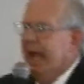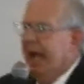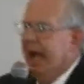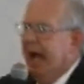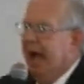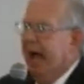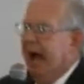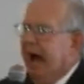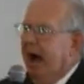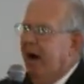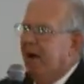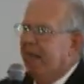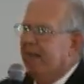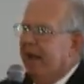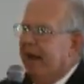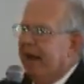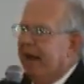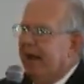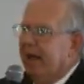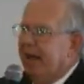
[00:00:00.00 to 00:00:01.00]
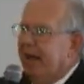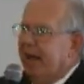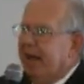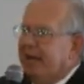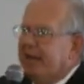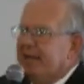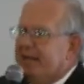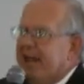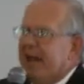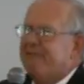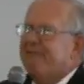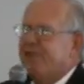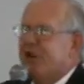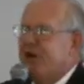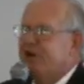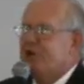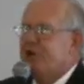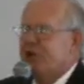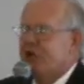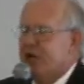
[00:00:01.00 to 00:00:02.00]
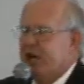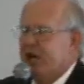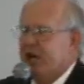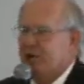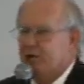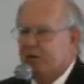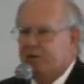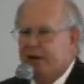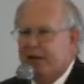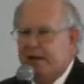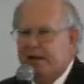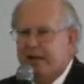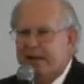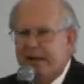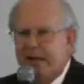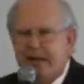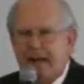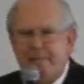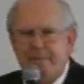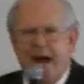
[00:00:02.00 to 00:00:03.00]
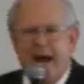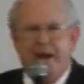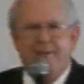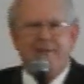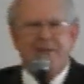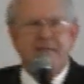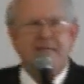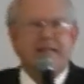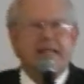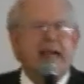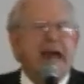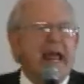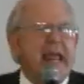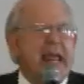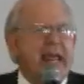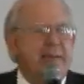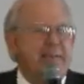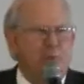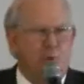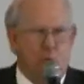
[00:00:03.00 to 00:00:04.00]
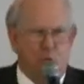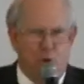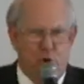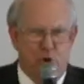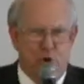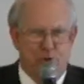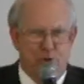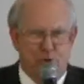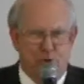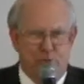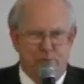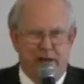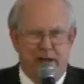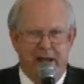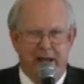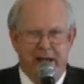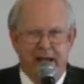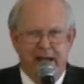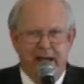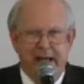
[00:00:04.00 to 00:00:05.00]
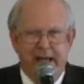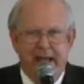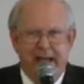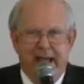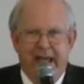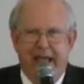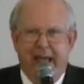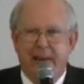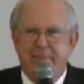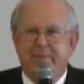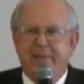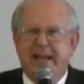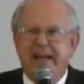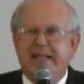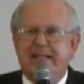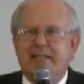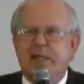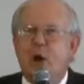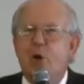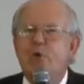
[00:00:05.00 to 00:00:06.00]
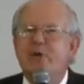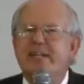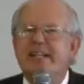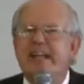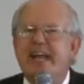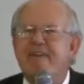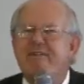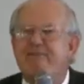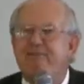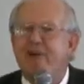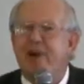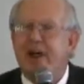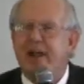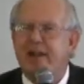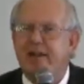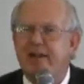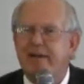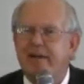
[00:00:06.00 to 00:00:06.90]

how that different children can come out of the same womb and be so different.